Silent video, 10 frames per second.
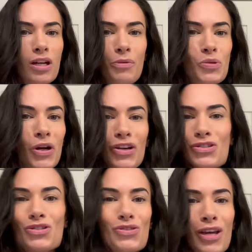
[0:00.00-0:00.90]
I was wearing a,
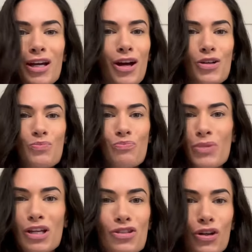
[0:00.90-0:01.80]
like a
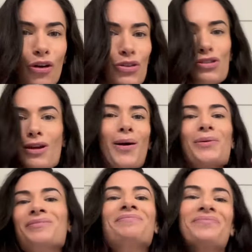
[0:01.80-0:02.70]
mini skirt, so